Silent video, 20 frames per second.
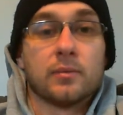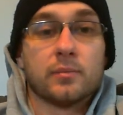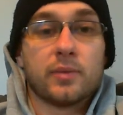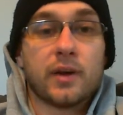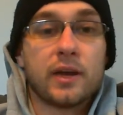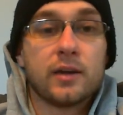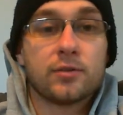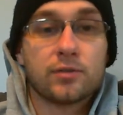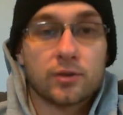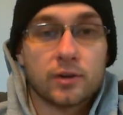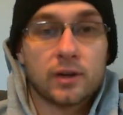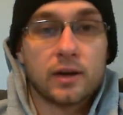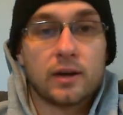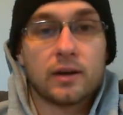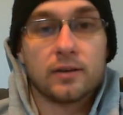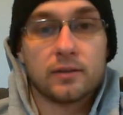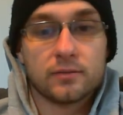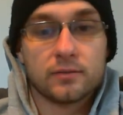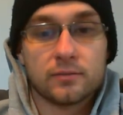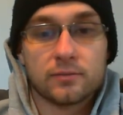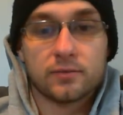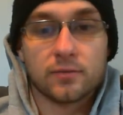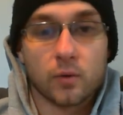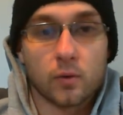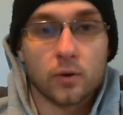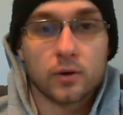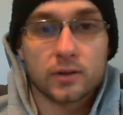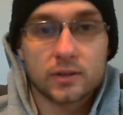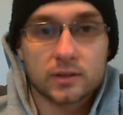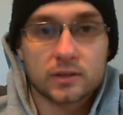Patreon
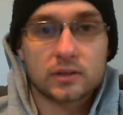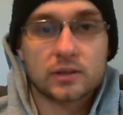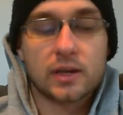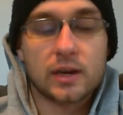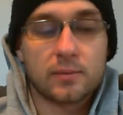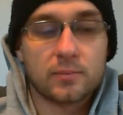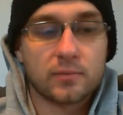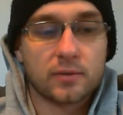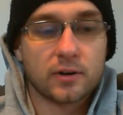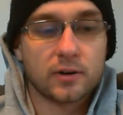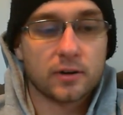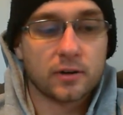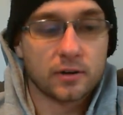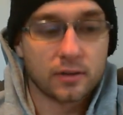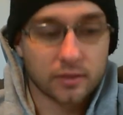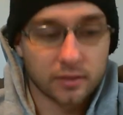for December.